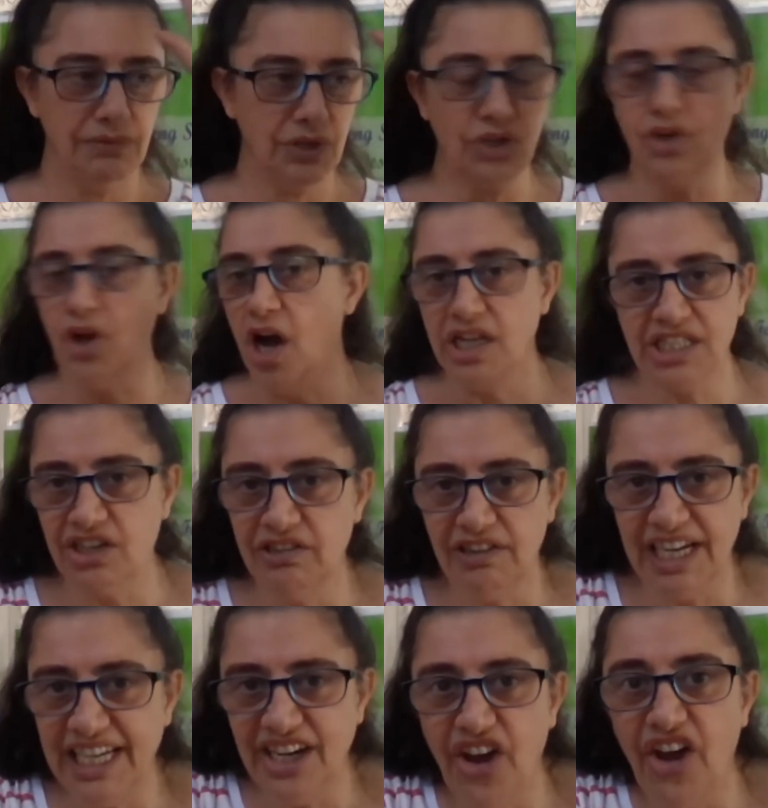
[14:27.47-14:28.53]
God's
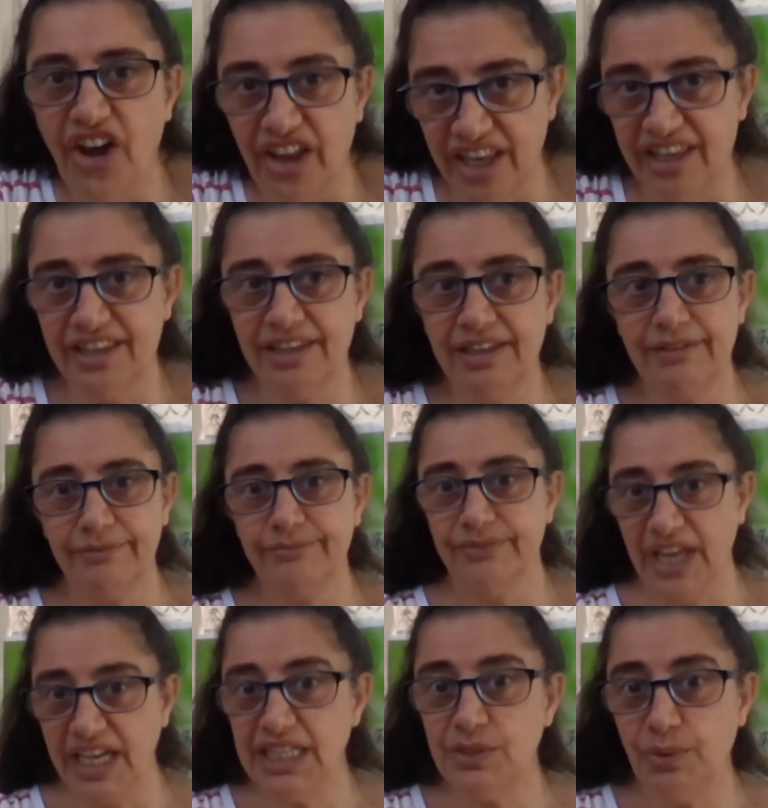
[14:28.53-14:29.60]
green earth.
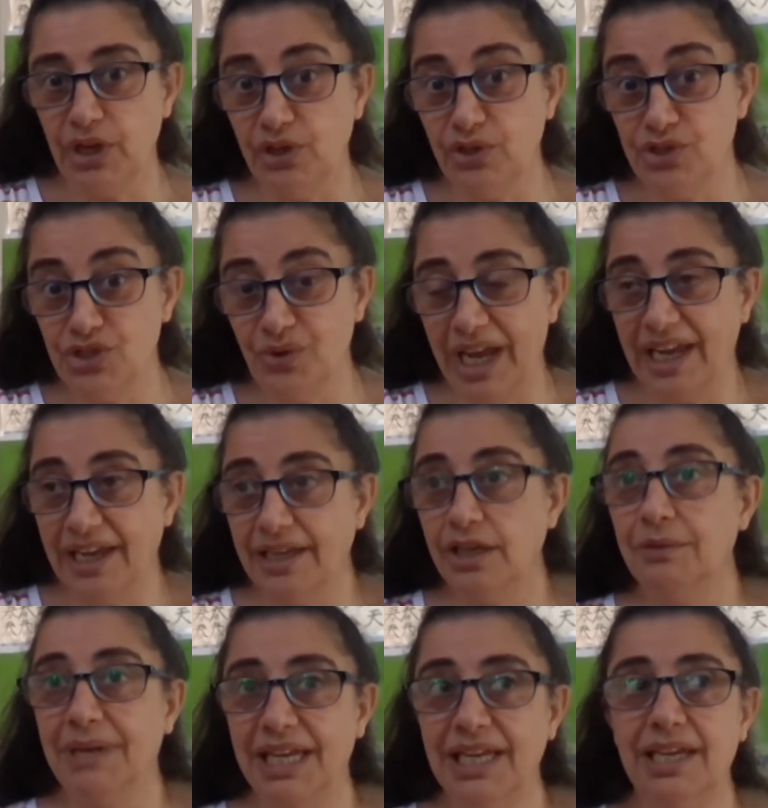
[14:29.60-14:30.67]
That's what you're doing.
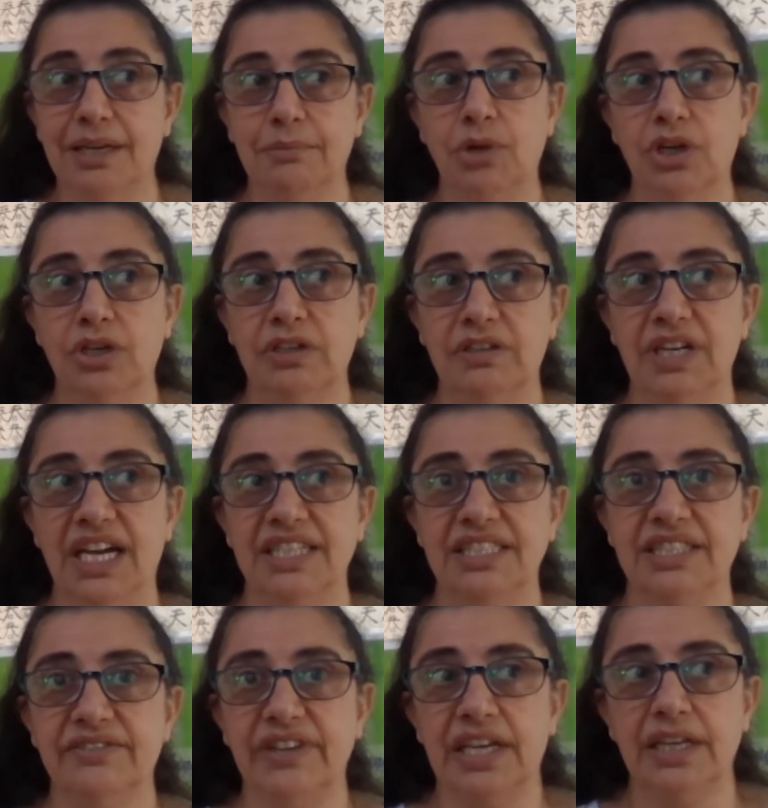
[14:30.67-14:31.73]
You're making a mockery
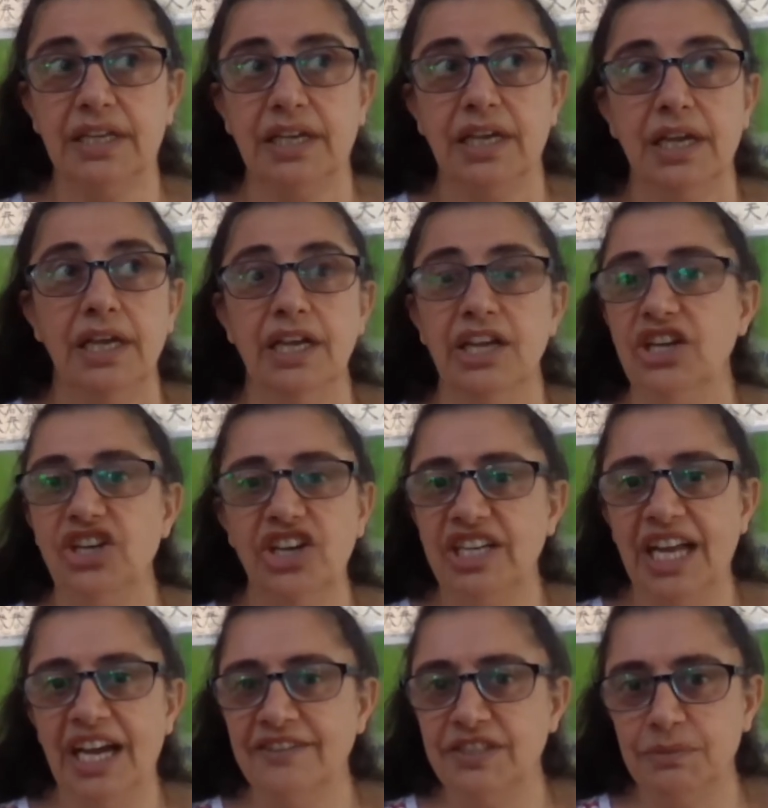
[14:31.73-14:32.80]
out of it. You don't
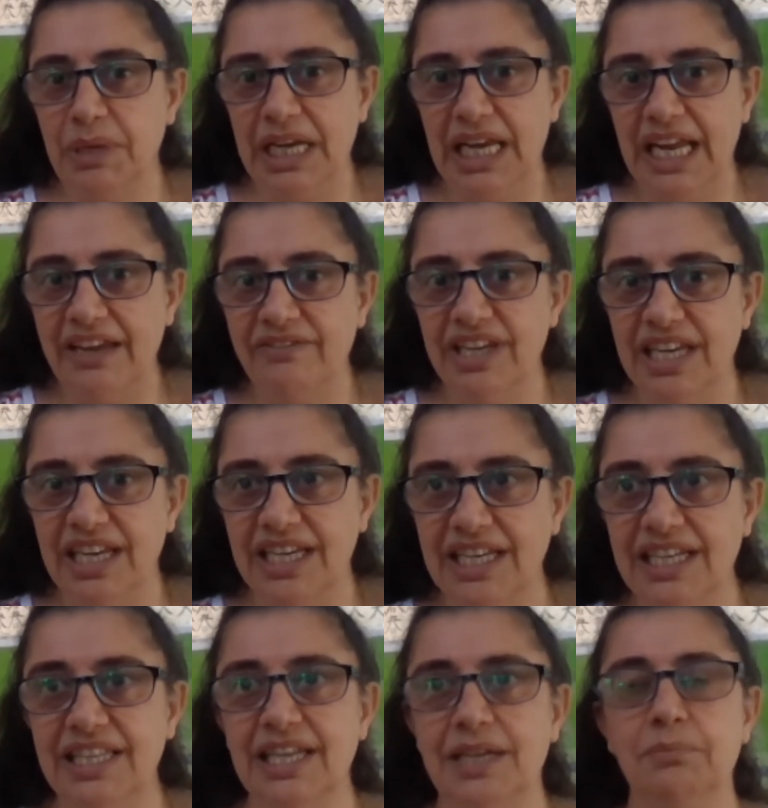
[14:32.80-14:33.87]
have to believe in
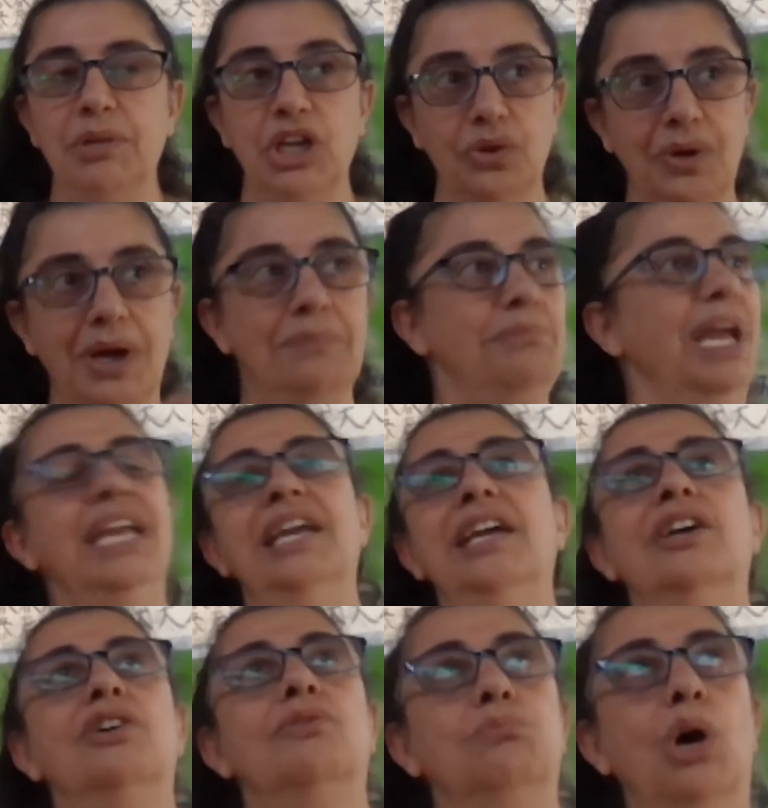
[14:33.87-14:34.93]
anything, but you are
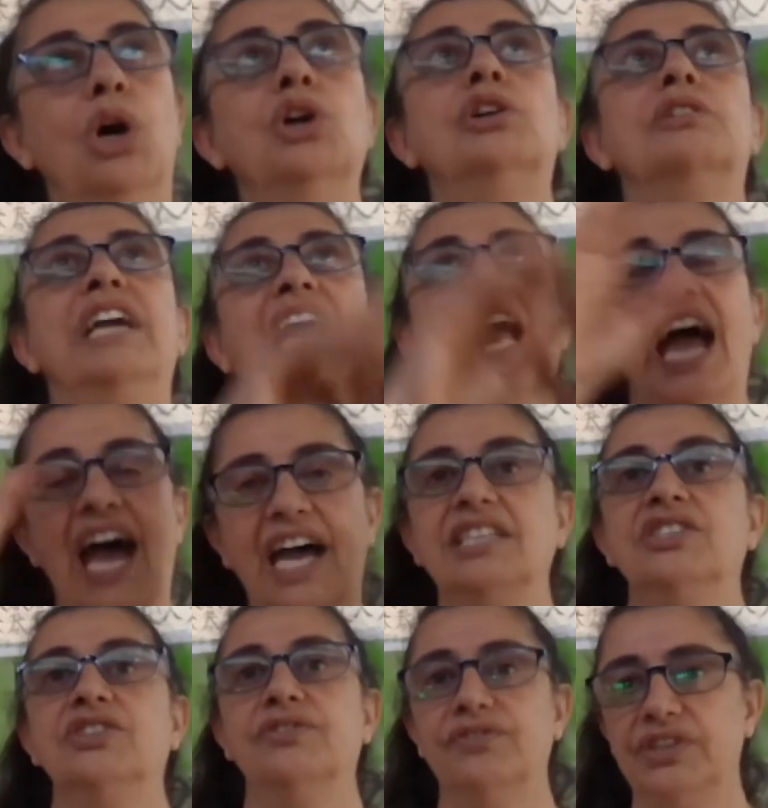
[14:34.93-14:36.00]
making a mockery
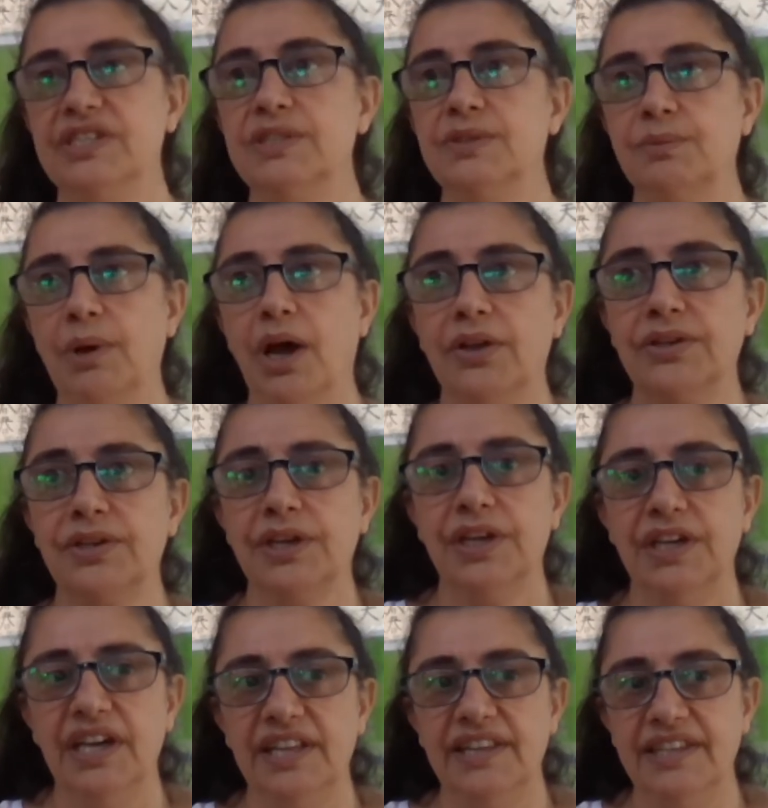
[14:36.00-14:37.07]
out of this world
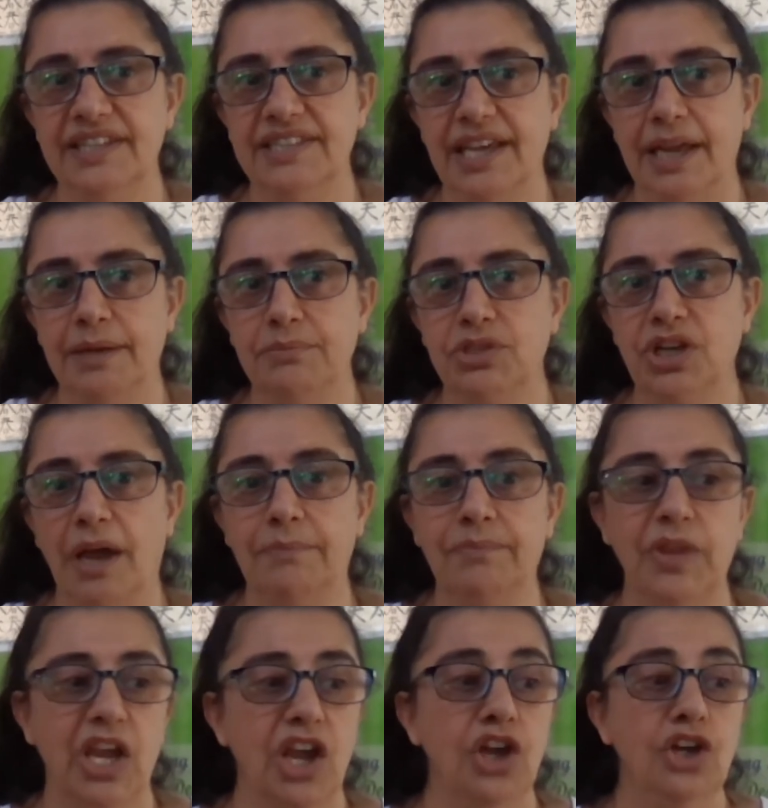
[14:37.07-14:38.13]
at the same time.
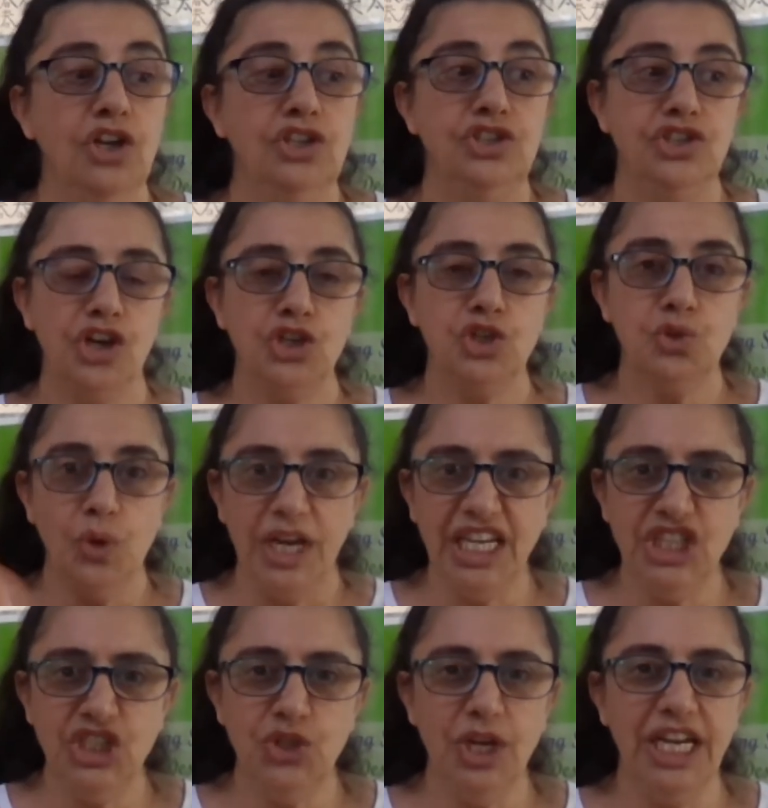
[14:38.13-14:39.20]
So
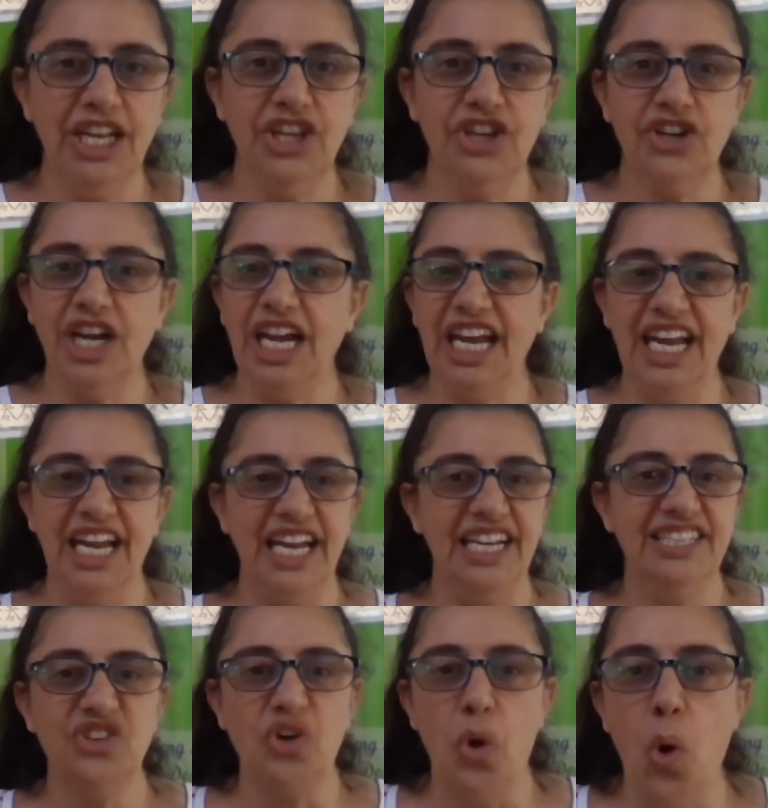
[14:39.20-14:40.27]
2023
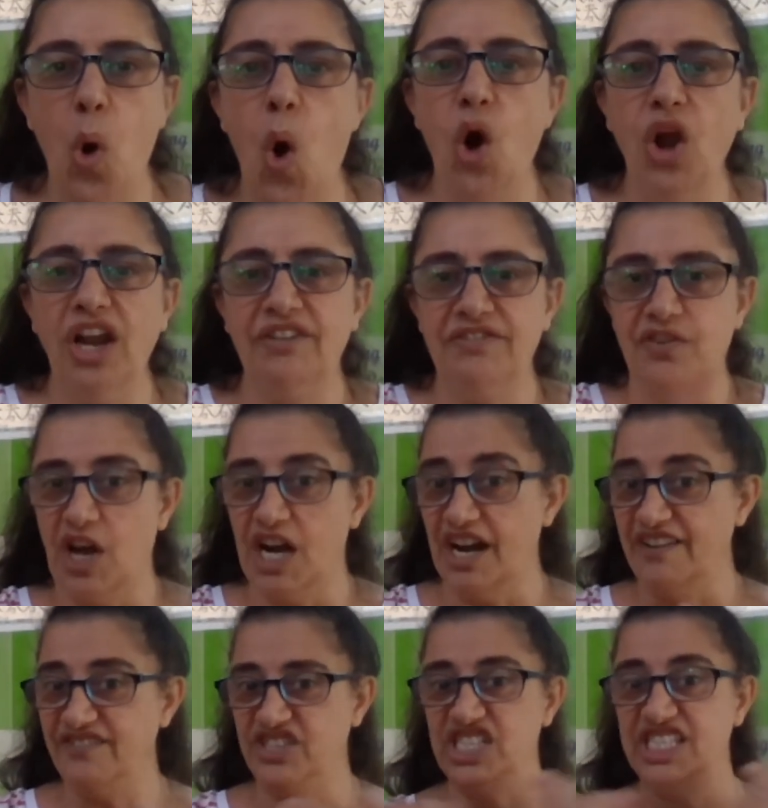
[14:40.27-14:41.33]
is all of what
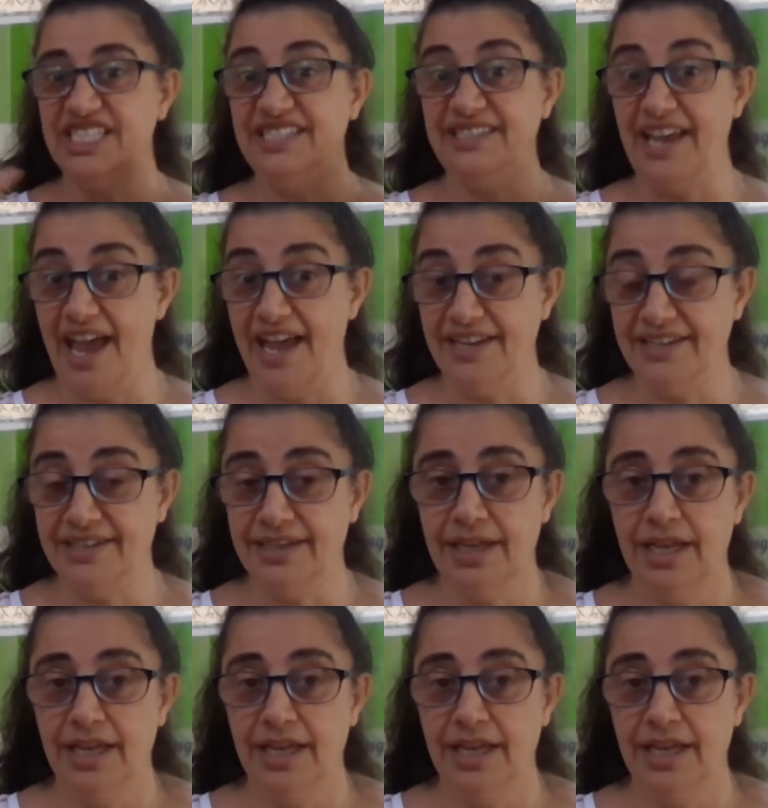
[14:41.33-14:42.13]
I've just said,